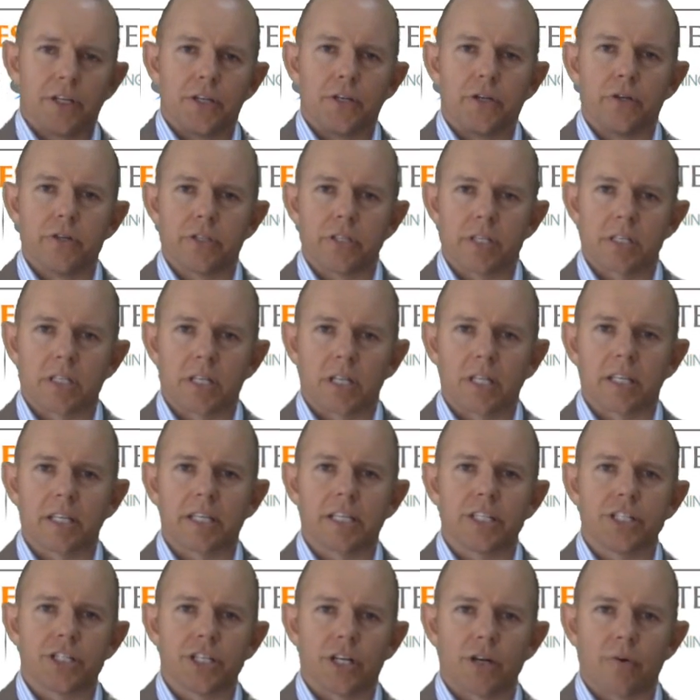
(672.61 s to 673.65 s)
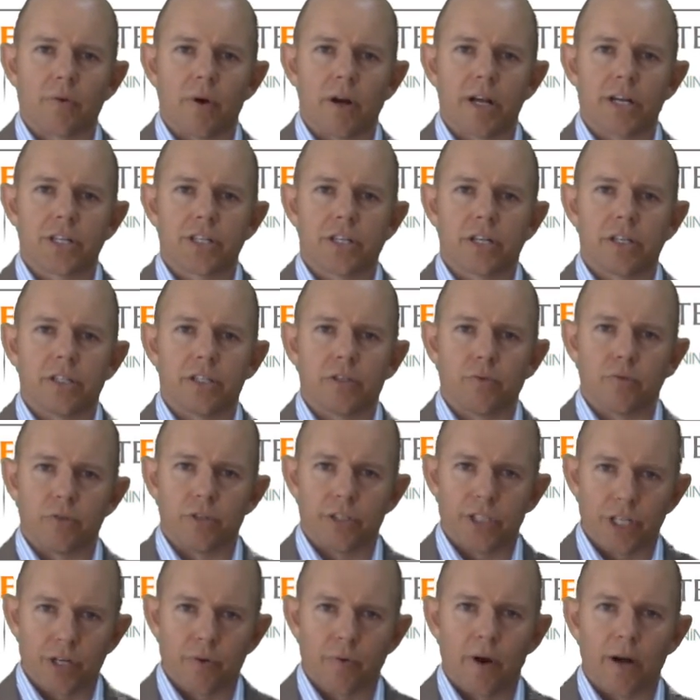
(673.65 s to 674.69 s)
use as a lead
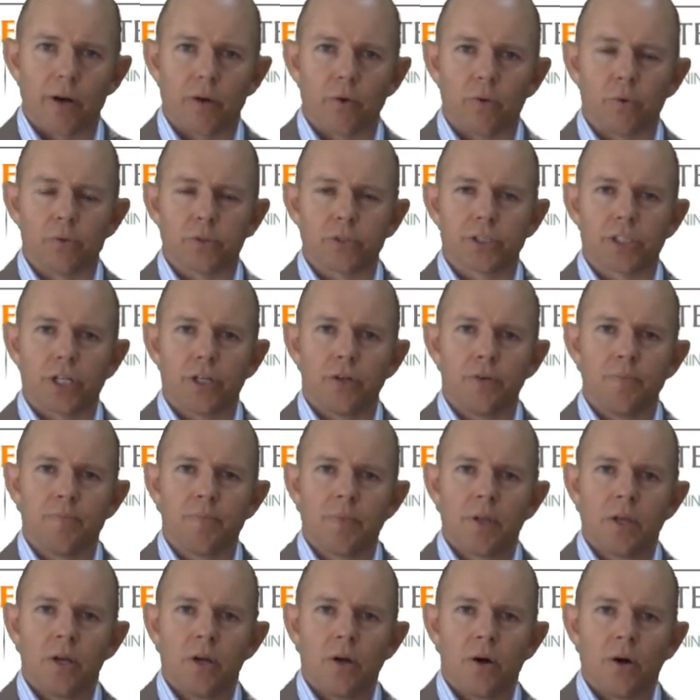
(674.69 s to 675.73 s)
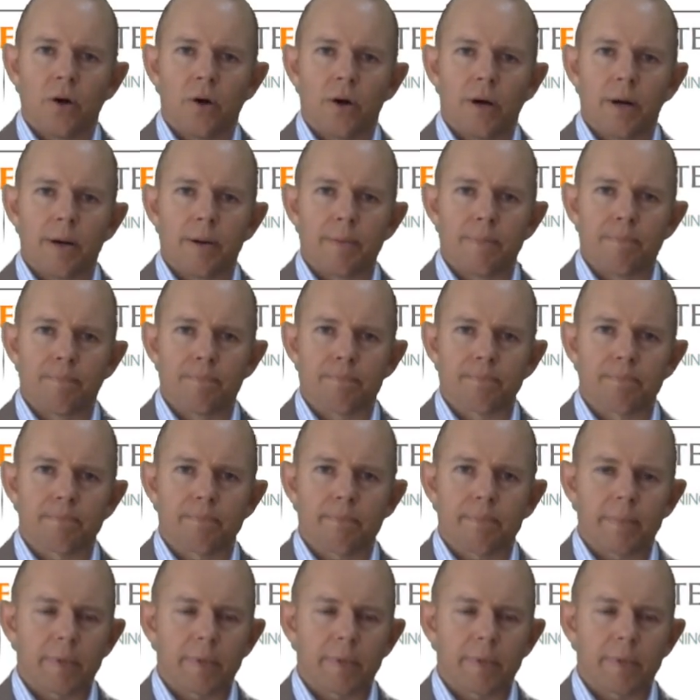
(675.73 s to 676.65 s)
generator also, to